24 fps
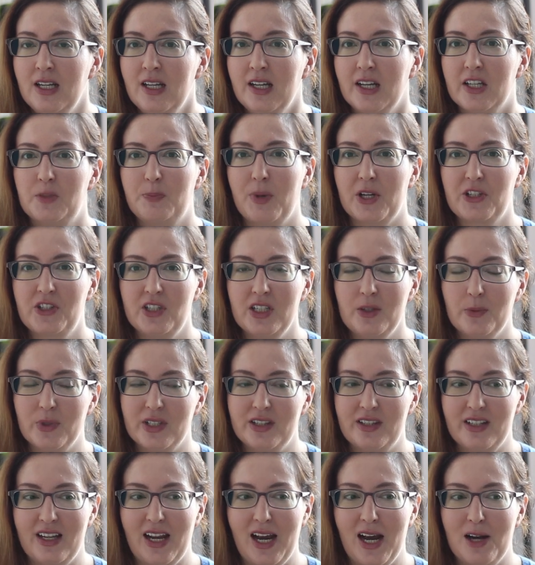especially
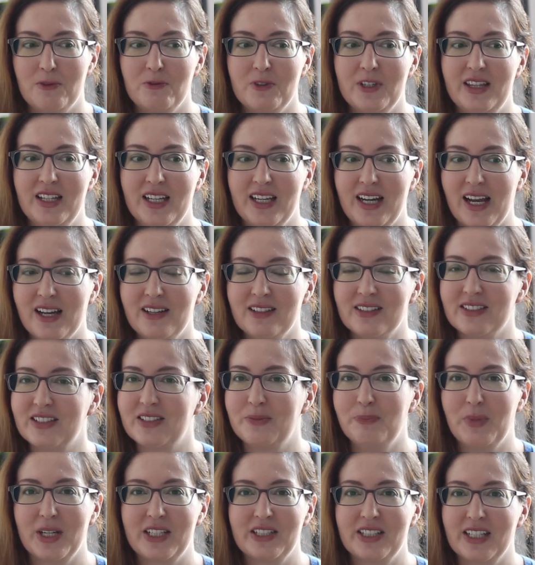with everything else
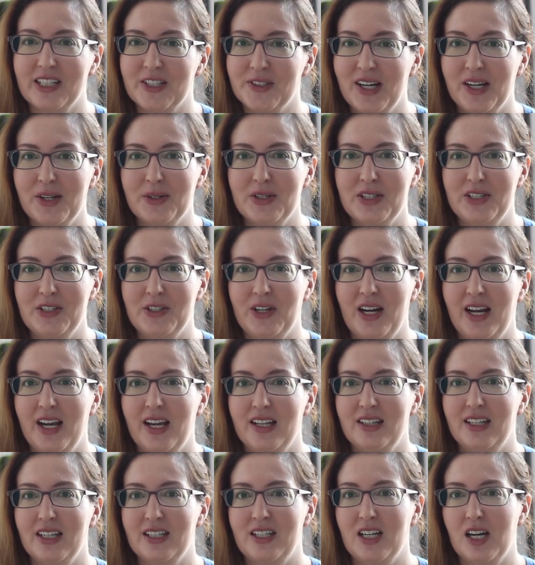mixing around in your
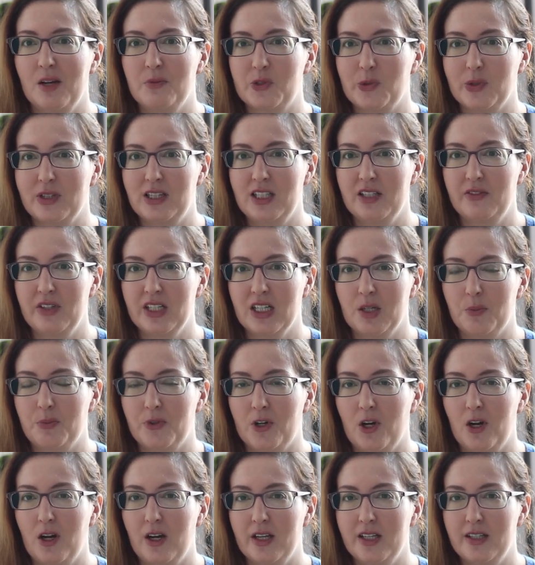head that comes with living
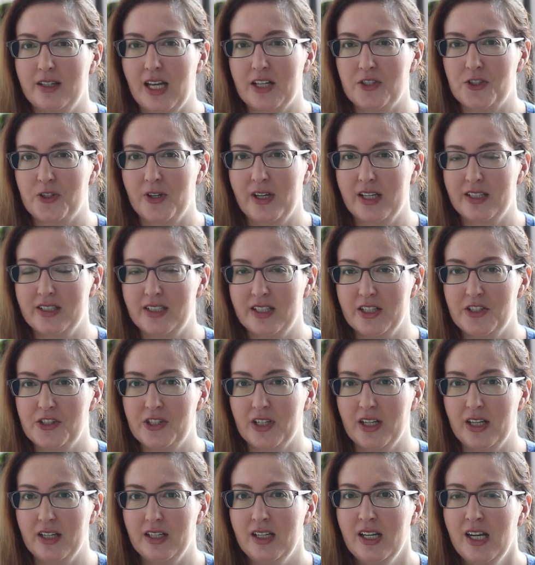abroad and that
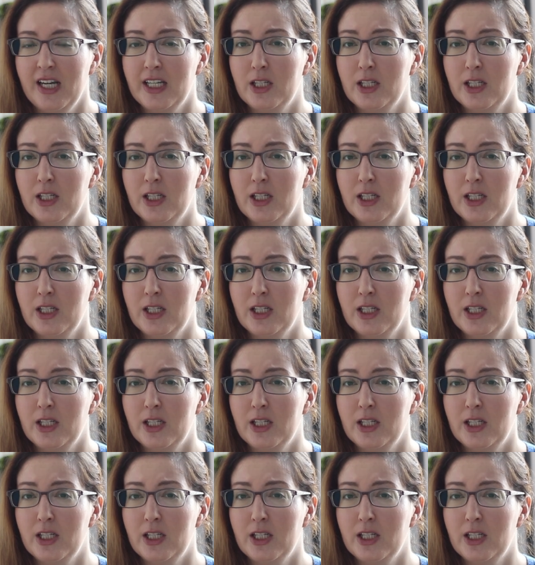transition.